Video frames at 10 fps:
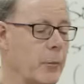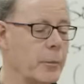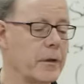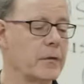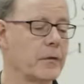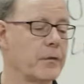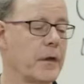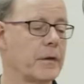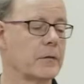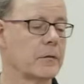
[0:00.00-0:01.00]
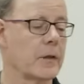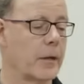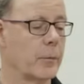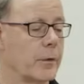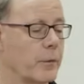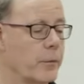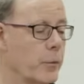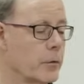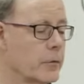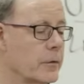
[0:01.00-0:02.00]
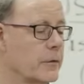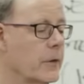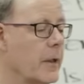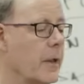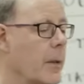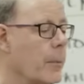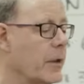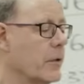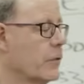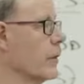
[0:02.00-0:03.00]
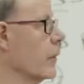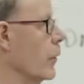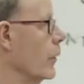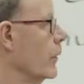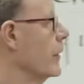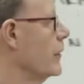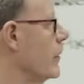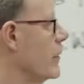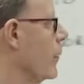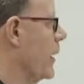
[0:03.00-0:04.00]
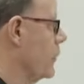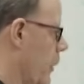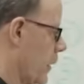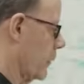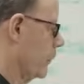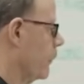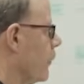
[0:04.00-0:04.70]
will be a defense, I will be a fortress. But here's the goal. This is the best part